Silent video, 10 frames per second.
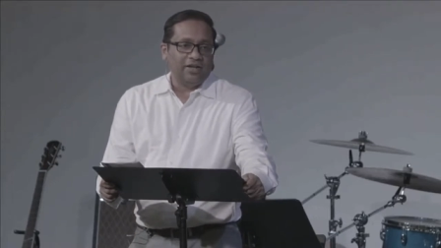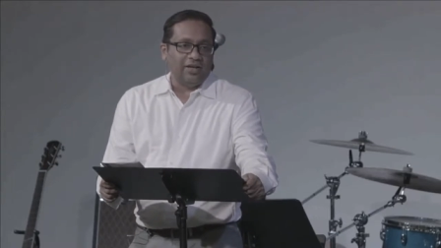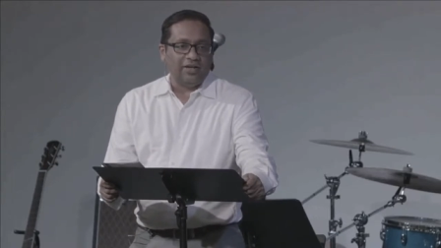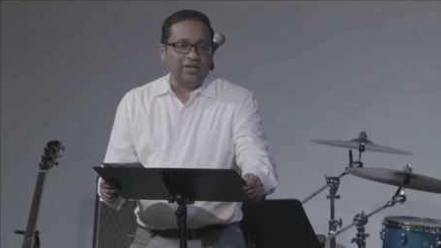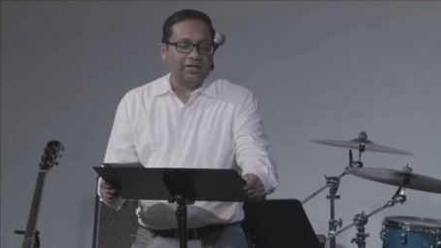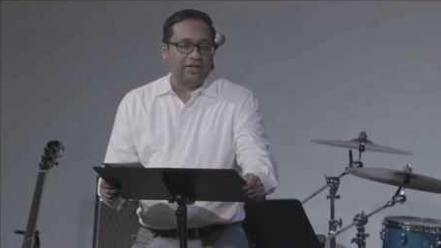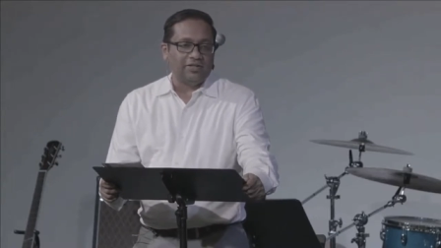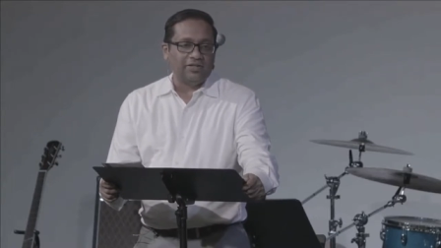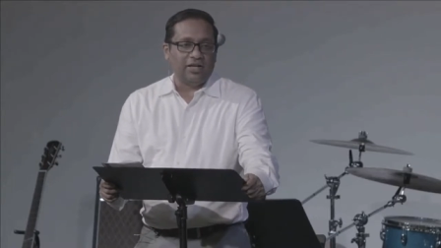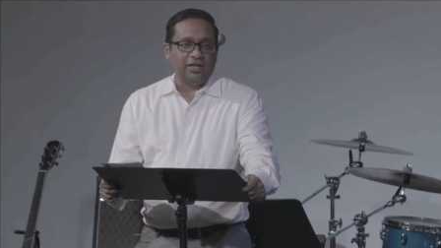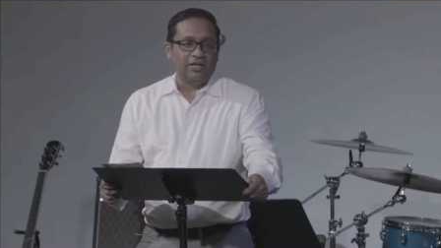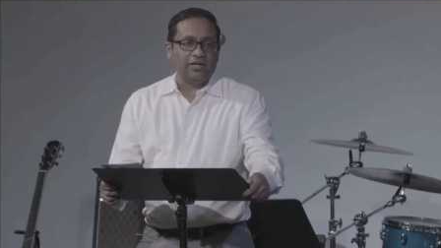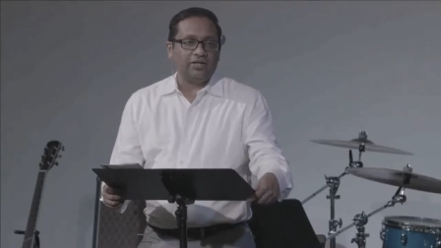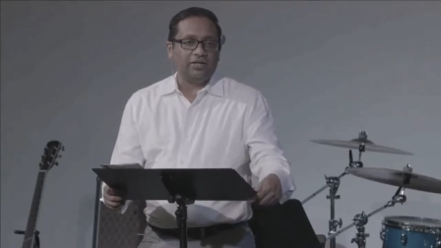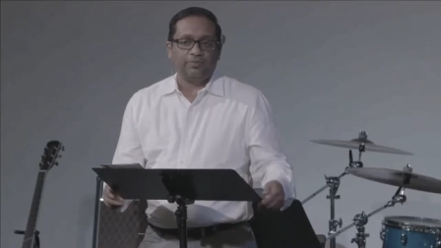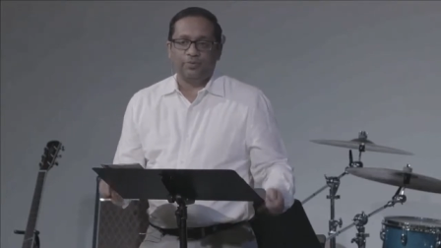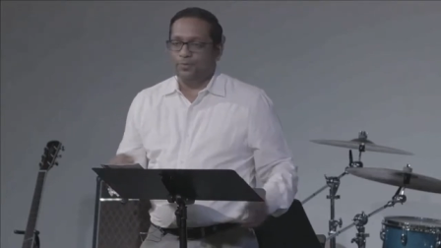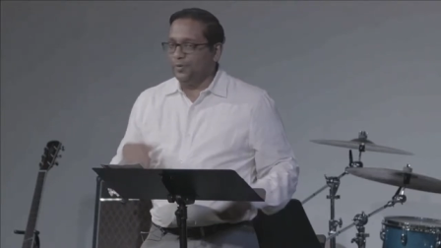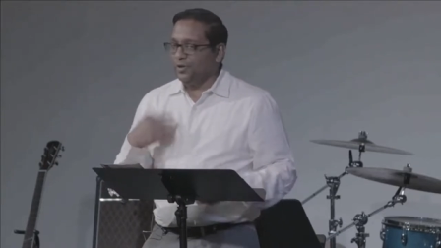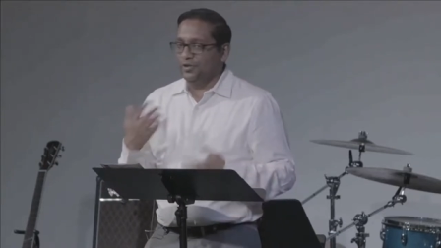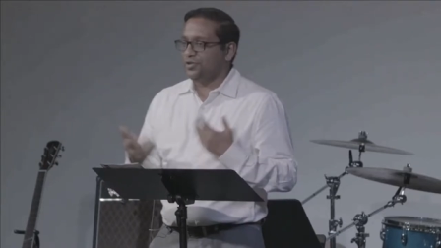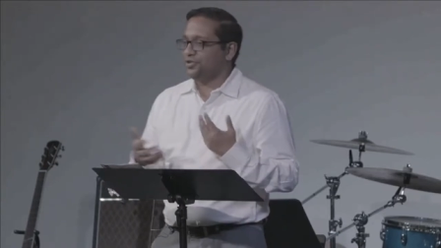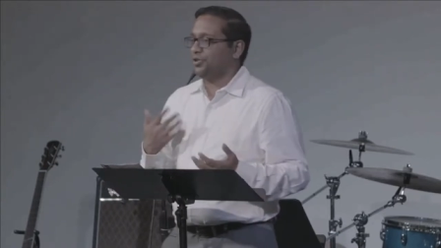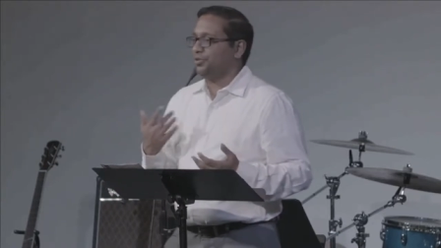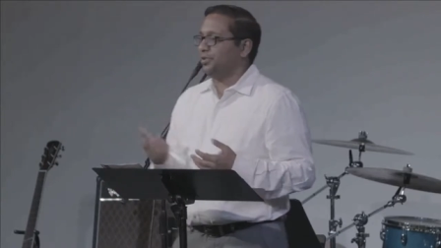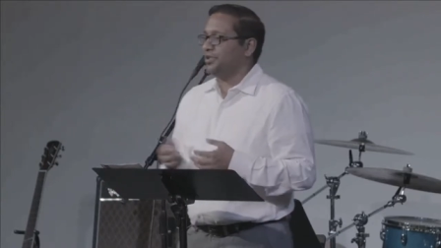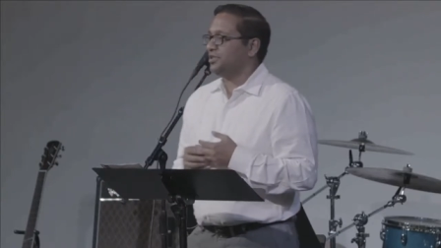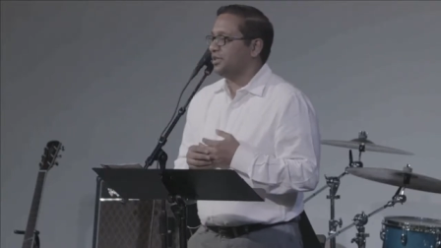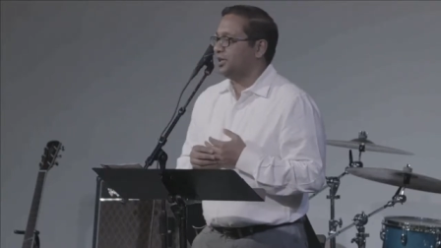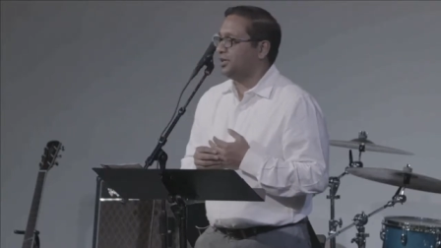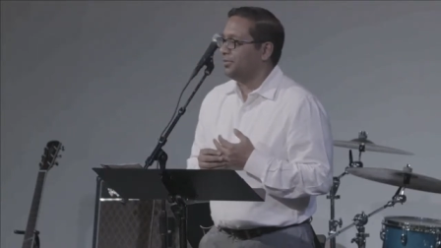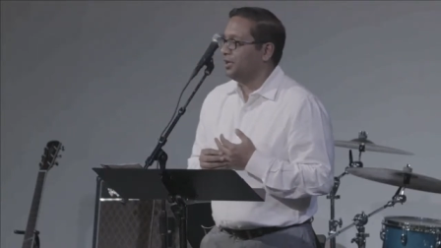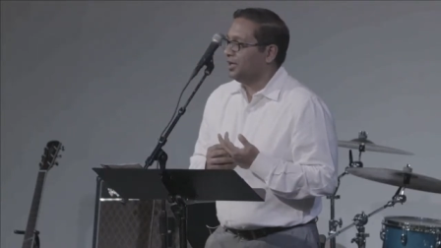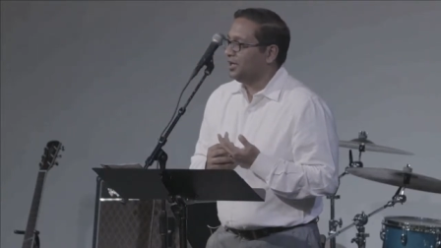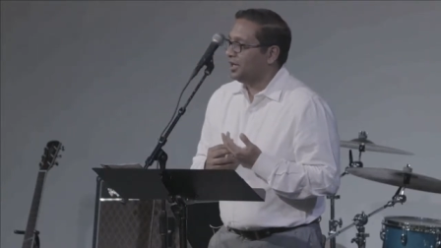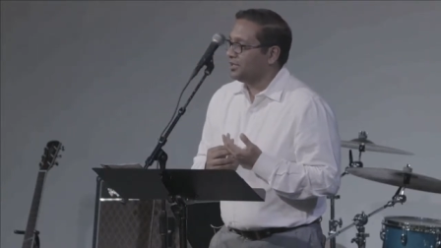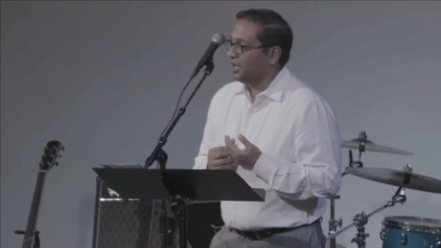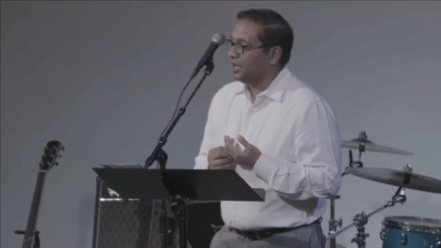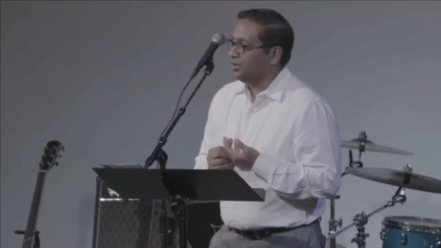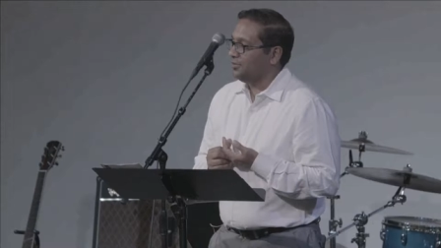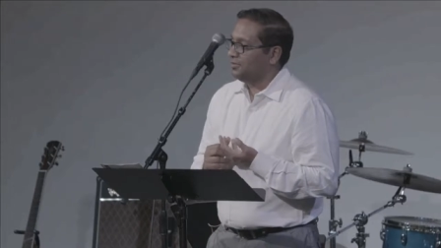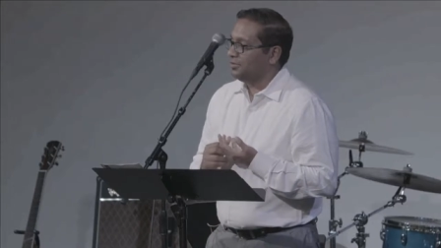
head as I prepare sermons, um, as I